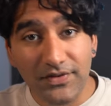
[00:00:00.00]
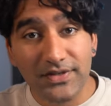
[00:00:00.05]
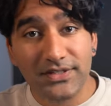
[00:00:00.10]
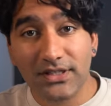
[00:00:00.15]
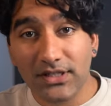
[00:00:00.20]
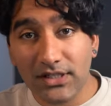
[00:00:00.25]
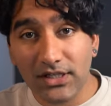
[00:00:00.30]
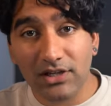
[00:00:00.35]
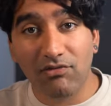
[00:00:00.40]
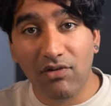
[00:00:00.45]

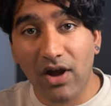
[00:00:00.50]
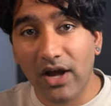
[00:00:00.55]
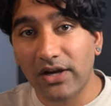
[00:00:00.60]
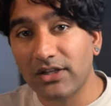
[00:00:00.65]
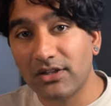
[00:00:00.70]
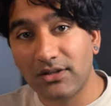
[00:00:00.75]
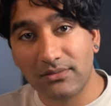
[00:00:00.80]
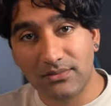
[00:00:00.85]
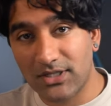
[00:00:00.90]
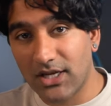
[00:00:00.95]
physically
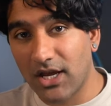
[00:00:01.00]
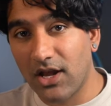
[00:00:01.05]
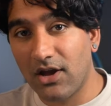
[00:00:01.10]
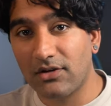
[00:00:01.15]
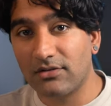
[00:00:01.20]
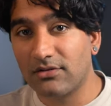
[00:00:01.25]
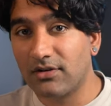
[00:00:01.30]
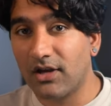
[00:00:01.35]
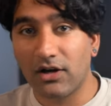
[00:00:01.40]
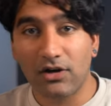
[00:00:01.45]
writing them
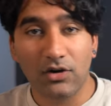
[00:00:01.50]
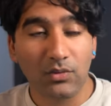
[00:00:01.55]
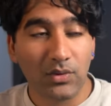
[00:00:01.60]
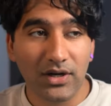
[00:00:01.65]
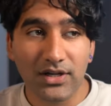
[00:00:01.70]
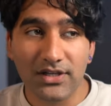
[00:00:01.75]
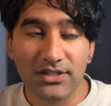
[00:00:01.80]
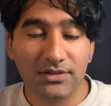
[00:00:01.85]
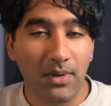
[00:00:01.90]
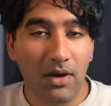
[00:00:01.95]
down. I don't know
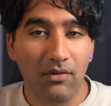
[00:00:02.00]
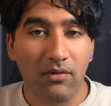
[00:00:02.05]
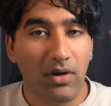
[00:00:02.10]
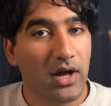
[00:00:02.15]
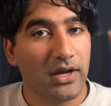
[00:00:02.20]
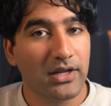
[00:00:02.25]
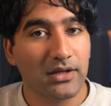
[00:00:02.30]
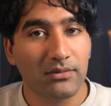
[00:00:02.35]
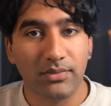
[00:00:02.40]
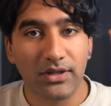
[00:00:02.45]
what it is about
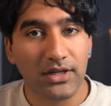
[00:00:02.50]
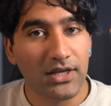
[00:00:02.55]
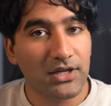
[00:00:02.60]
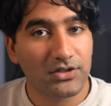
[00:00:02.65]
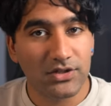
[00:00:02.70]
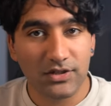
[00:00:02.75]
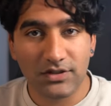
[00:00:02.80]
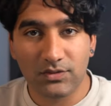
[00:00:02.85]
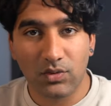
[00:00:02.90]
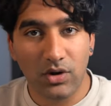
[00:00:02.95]
writing, but
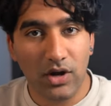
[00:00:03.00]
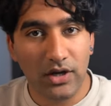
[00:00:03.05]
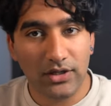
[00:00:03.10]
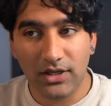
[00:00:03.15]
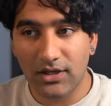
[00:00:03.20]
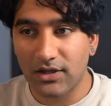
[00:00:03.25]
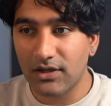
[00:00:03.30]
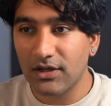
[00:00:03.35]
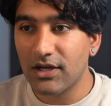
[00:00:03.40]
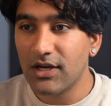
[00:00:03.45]
it's just
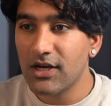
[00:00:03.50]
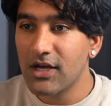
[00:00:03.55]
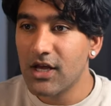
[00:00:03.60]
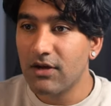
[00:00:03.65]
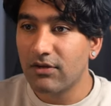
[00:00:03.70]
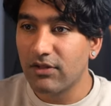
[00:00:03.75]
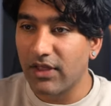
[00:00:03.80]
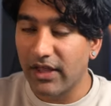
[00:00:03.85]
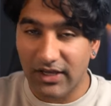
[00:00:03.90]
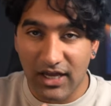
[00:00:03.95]
working
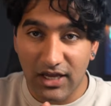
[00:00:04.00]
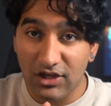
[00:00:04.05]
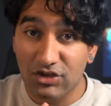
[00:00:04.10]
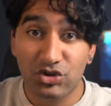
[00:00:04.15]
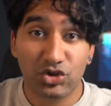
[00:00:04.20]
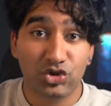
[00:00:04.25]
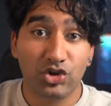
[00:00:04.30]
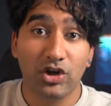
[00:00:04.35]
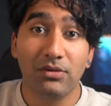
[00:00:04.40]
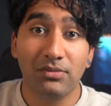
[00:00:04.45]
like
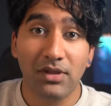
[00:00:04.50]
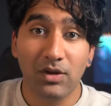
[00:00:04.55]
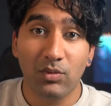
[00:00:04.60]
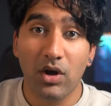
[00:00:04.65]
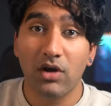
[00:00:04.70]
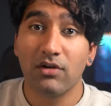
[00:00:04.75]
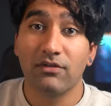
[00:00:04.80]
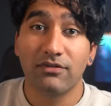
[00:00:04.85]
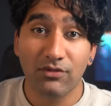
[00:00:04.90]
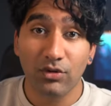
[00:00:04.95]
extremely
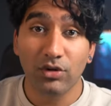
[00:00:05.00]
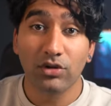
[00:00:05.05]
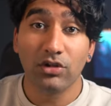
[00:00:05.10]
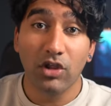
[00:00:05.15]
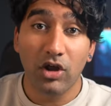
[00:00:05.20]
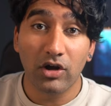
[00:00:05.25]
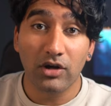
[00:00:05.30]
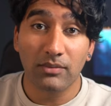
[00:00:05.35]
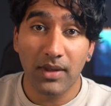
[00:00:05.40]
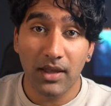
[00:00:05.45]
well for a
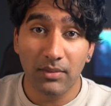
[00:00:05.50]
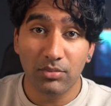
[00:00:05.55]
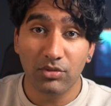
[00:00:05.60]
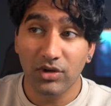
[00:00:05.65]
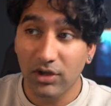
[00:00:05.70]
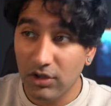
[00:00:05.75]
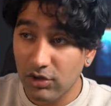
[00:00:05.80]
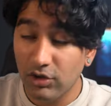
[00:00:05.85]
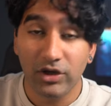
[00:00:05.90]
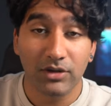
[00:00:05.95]
lot of
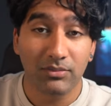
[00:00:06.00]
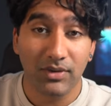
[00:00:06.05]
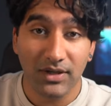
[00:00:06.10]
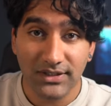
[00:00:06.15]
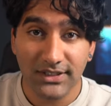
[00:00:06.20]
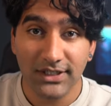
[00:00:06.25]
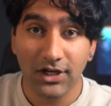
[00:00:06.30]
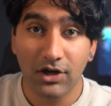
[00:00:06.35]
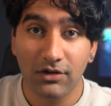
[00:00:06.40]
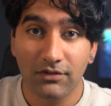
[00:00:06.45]
people, including
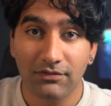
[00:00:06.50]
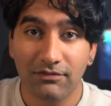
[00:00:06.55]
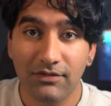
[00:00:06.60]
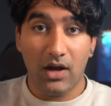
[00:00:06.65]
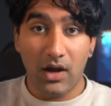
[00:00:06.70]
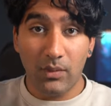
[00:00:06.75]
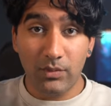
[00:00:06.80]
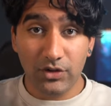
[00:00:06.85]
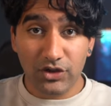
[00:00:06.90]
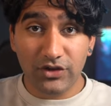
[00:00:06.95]
myself.
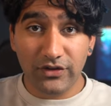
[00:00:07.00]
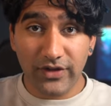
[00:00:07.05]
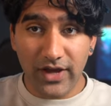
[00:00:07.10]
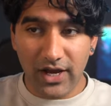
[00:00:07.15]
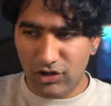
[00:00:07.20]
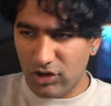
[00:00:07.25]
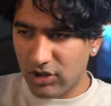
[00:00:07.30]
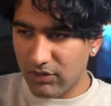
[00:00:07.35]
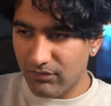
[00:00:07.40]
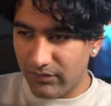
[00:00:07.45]
And when you do
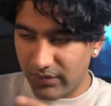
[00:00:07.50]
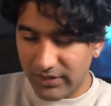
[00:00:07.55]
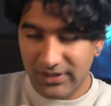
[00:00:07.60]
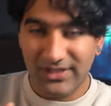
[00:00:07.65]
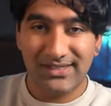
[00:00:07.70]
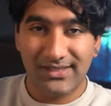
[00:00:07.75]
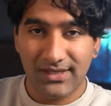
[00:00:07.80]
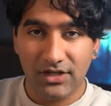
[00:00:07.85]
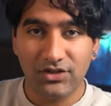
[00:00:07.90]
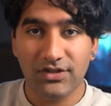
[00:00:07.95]
that, you can
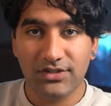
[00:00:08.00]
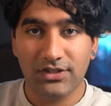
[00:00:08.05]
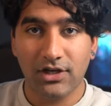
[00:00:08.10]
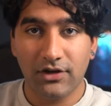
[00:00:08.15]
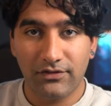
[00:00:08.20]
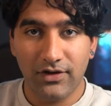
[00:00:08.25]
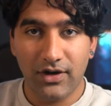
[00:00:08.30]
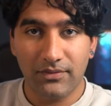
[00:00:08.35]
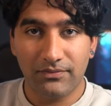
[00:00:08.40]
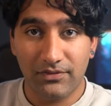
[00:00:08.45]
really set
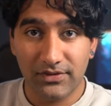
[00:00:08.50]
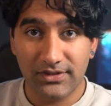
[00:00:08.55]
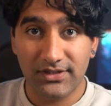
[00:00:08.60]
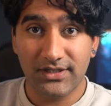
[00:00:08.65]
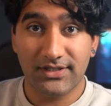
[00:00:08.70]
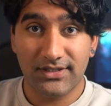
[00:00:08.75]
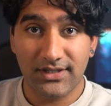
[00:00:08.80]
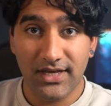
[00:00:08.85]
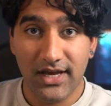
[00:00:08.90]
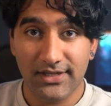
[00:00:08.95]
yourself up for
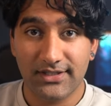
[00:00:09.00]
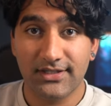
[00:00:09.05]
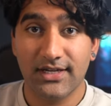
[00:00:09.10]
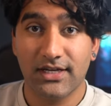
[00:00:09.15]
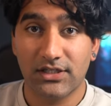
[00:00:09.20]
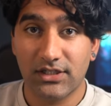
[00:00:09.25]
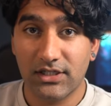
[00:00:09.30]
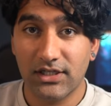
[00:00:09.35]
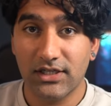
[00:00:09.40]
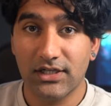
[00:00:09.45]
success next